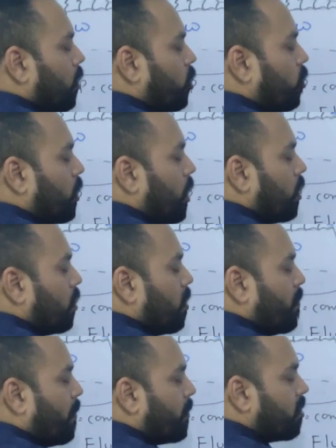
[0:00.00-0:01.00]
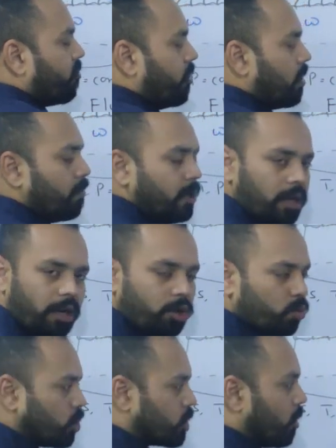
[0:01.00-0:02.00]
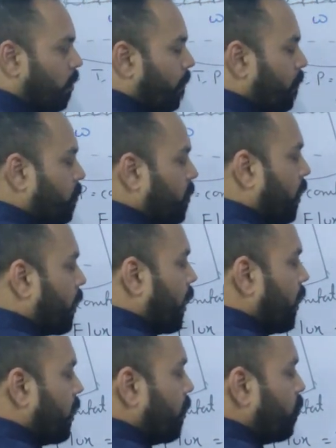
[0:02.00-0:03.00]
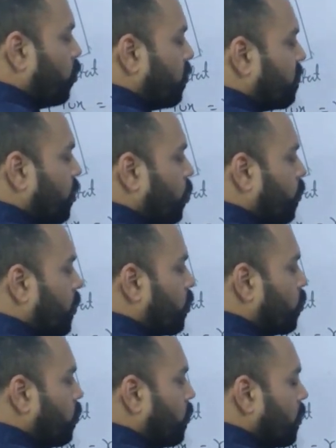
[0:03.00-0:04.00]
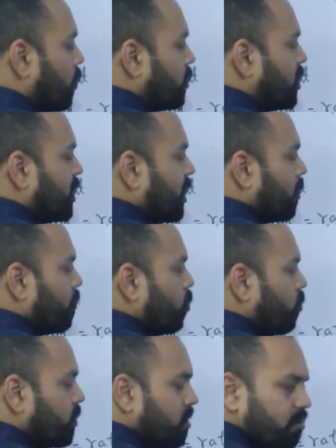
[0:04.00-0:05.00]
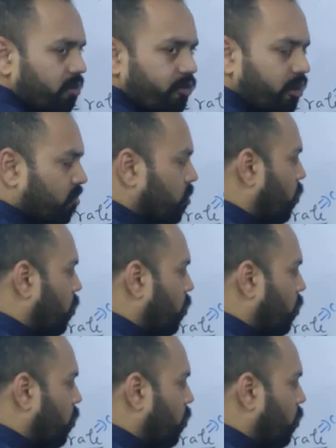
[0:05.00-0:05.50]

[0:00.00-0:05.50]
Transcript: you can remember the fundamental equation that NW is equal to JW which is the Fick's